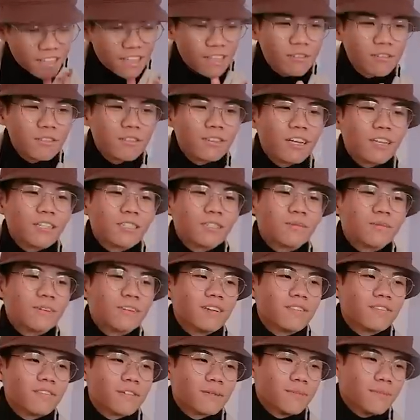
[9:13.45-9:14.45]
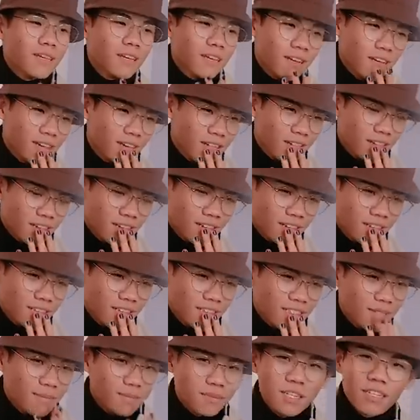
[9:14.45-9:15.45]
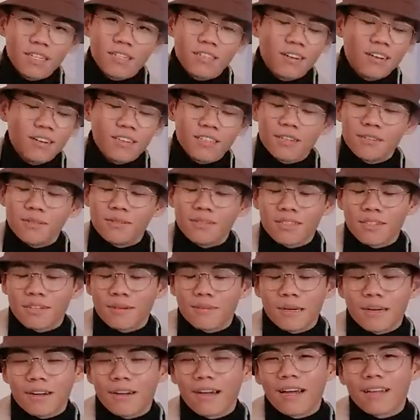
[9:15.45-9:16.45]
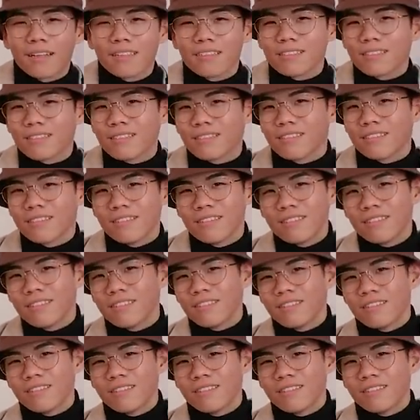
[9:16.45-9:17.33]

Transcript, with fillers: think it was last week from like some TikTok that was like about cats. Oh.